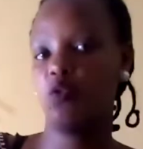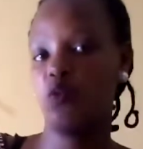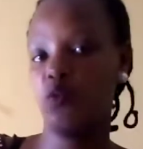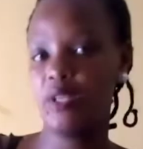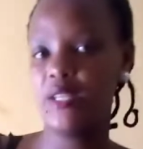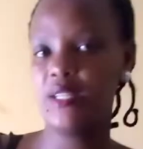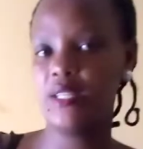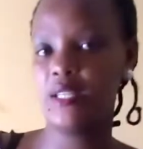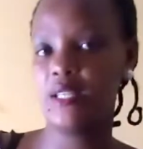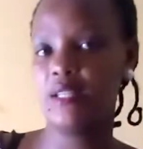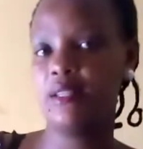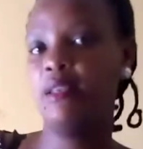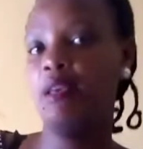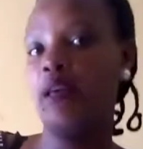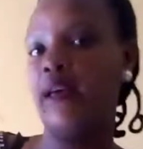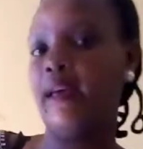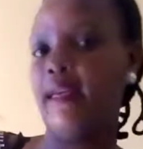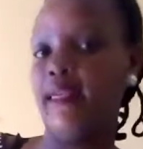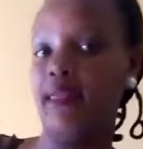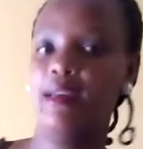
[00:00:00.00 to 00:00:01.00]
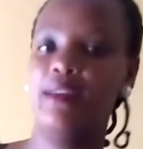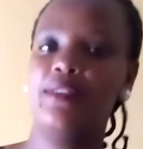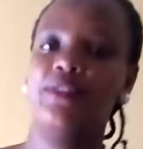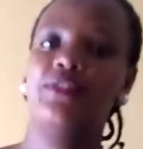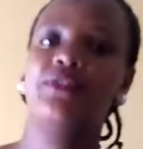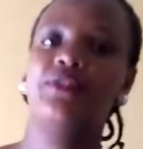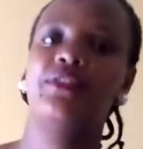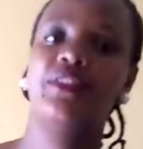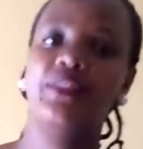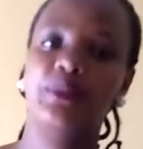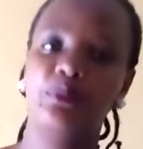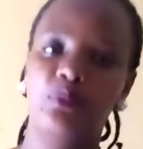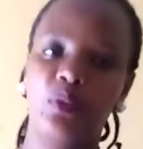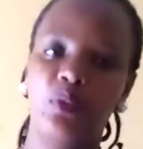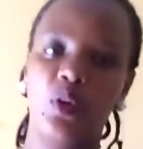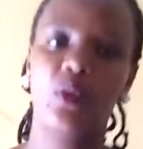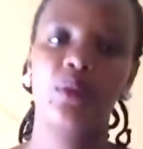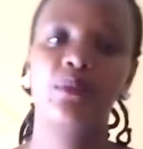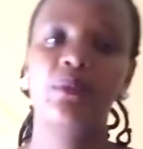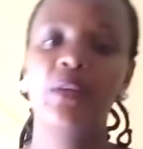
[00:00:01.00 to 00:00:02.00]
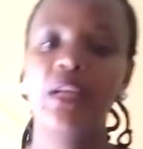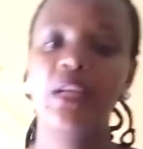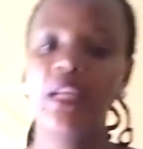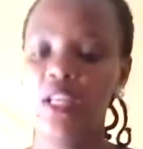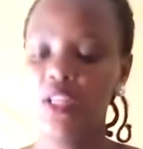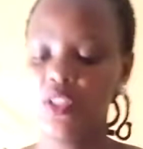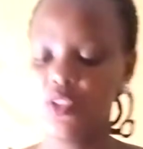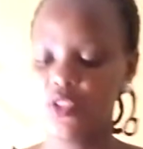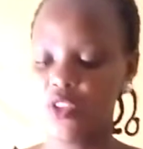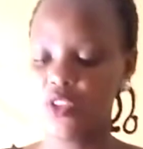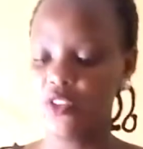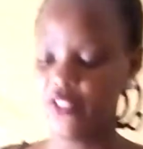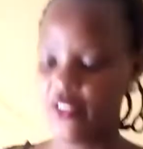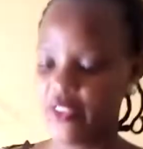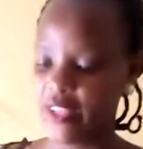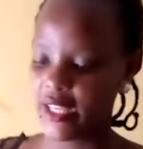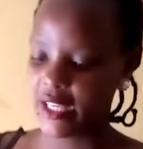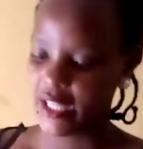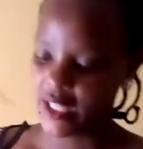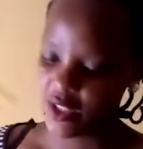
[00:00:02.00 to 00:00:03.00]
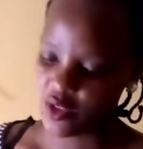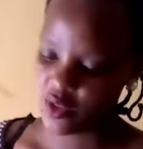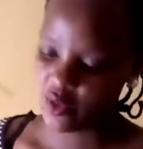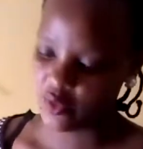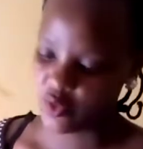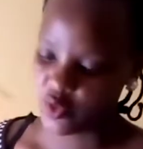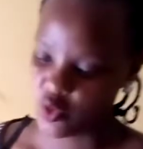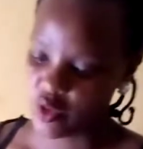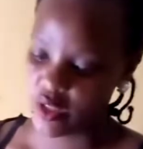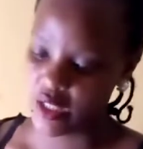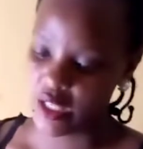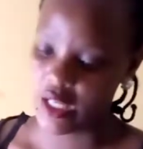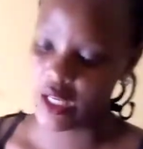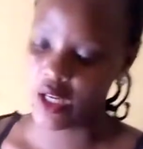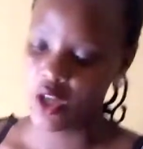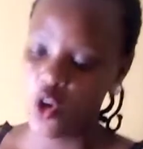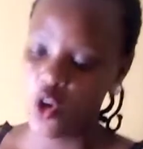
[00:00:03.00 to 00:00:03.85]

written that very poem. So for the case of today,